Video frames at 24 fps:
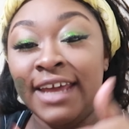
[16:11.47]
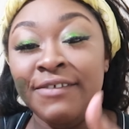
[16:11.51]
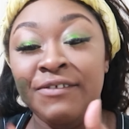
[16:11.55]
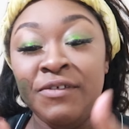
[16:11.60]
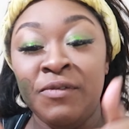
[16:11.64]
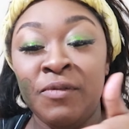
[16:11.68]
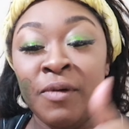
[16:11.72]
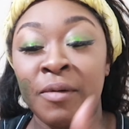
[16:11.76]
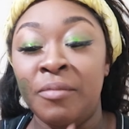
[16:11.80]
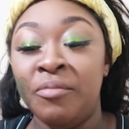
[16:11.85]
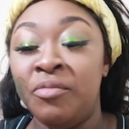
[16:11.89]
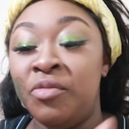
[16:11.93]
If
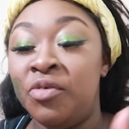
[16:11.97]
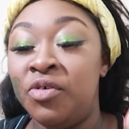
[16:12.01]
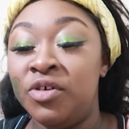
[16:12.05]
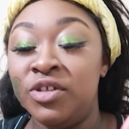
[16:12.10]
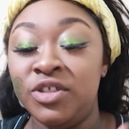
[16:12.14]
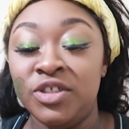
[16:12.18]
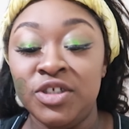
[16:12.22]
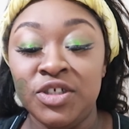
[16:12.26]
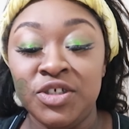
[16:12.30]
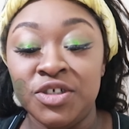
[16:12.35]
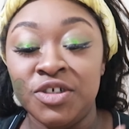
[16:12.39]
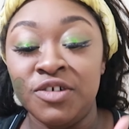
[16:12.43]
you want more
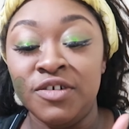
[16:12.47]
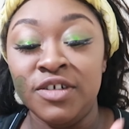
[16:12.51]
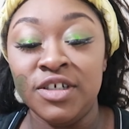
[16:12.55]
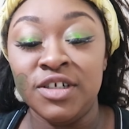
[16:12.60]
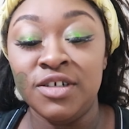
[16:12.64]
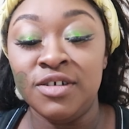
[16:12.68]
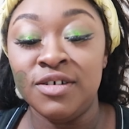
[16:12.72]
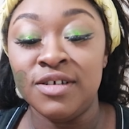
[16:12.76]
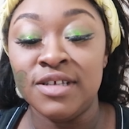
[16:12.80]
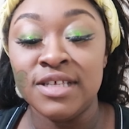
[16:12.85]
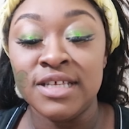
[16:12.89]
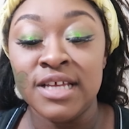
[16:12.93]

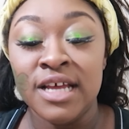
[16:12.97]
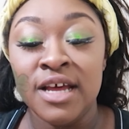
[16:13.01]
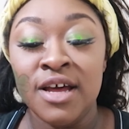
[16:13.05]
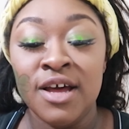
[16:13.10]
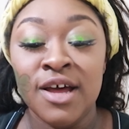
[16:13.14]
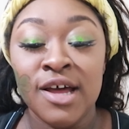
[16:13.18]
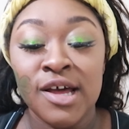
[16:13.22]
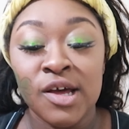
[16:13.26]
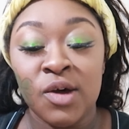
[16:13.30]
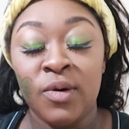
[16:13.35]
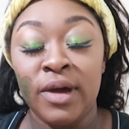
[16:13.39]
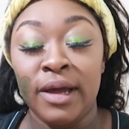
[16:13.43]
tutorials,
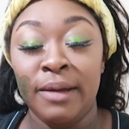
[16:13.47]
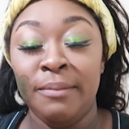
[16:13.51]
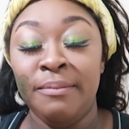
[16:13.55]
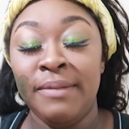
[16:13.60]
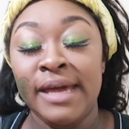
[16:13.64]
quick